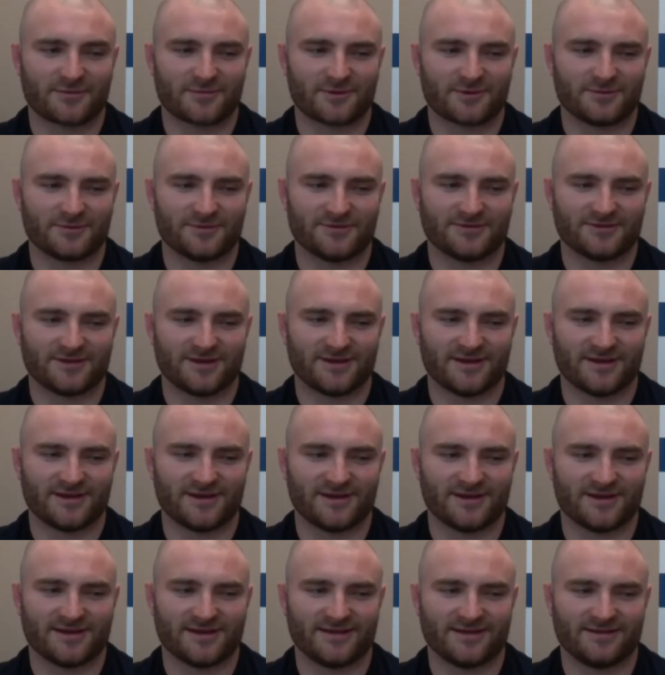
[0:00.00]
was
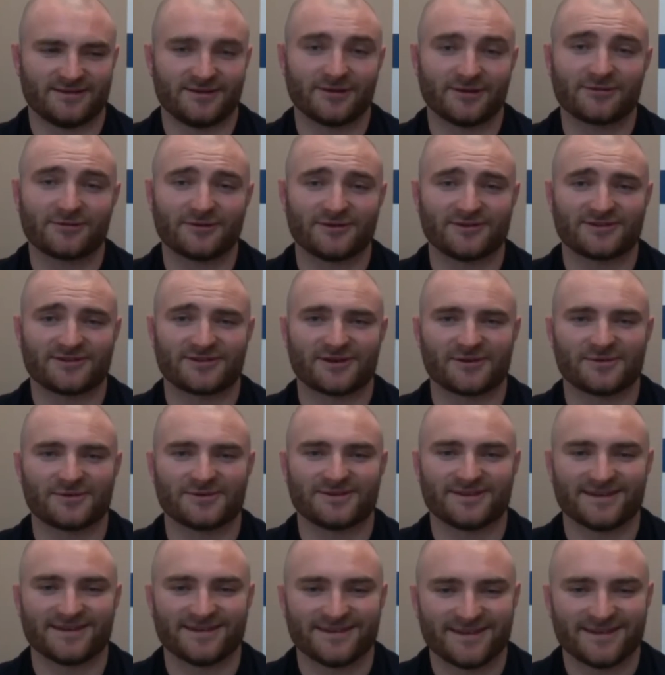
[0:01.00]
different, shall we
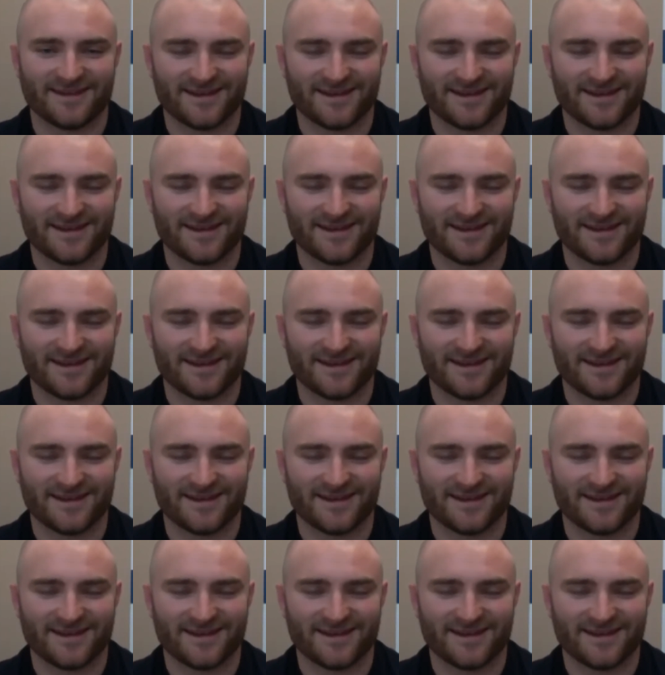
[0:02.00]
say.